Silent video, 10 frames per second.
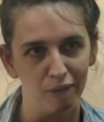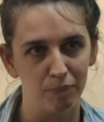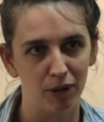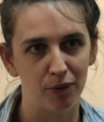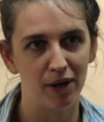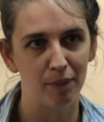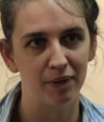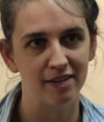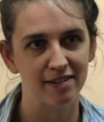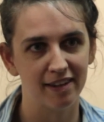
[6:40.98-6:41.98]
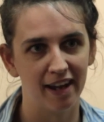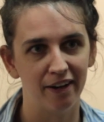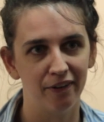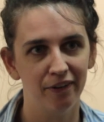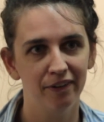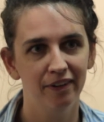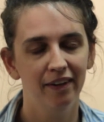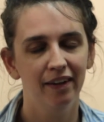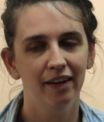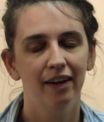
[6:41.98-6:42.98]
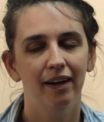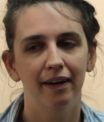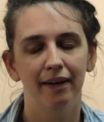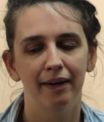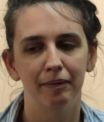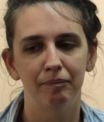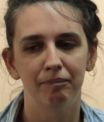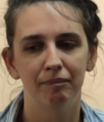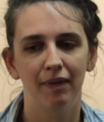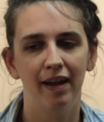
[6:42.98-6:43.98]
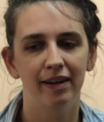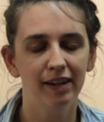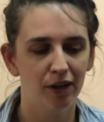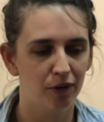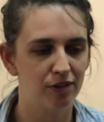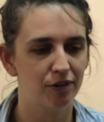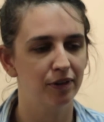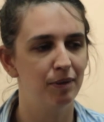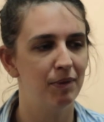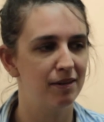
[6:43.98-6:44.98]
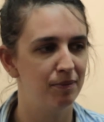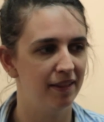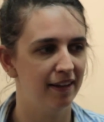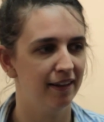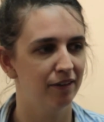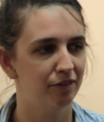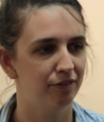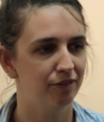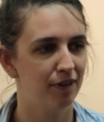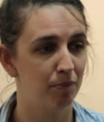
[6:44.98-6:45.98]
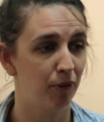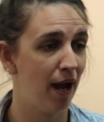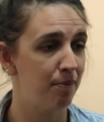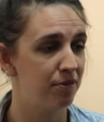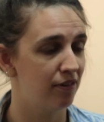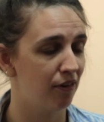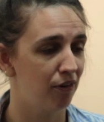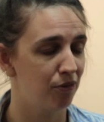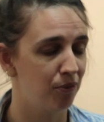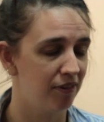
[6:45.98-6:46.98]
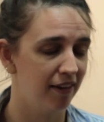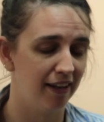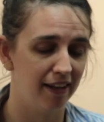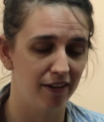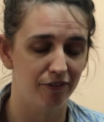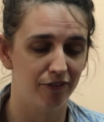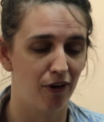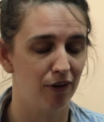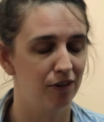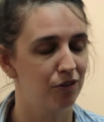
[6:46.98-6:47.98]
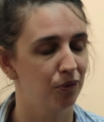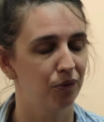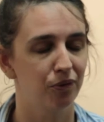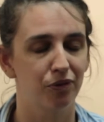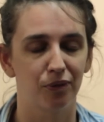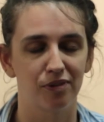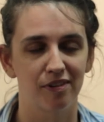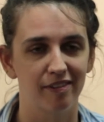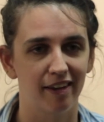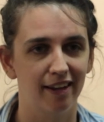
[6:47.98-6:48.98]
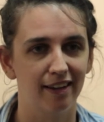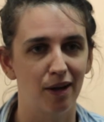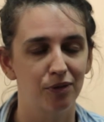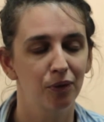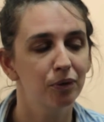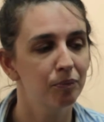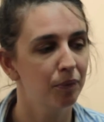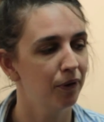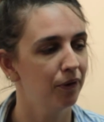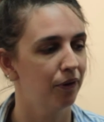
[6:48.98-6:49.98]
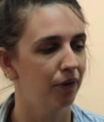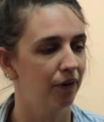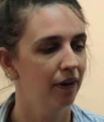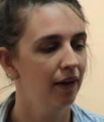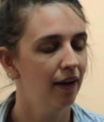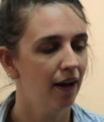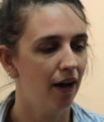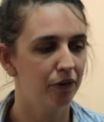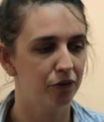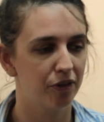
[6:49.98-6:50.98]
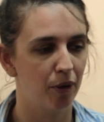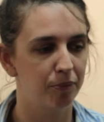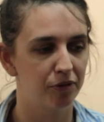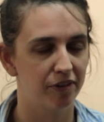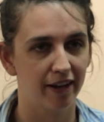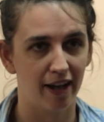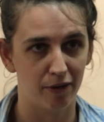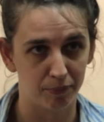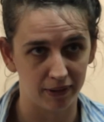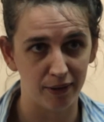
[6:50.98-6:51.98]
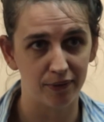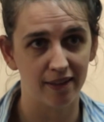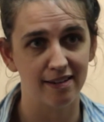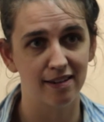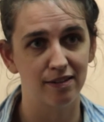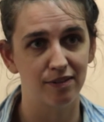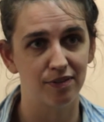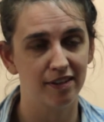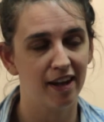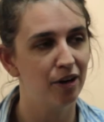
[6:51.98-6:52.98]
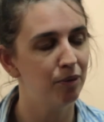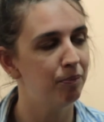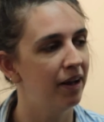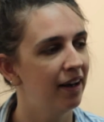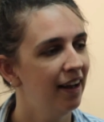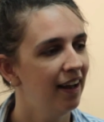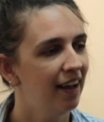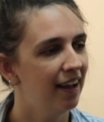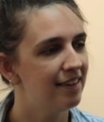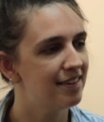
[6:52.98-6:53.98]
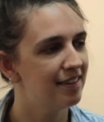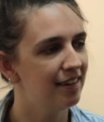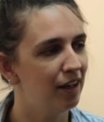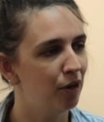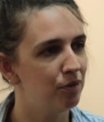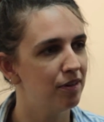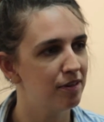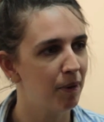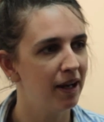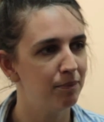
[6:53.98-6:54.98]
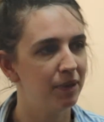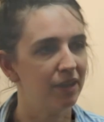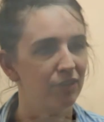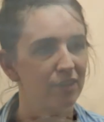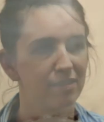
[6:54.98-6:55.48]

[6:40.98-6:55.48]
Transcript: and blow it up in scale. And you know, it certainly makes me think of, and perhaps this artist was thinking of, art historical sources like Claes Oldenburg or other sculptors that kind of play with that sense of scale. But it's, you know, despite it being a very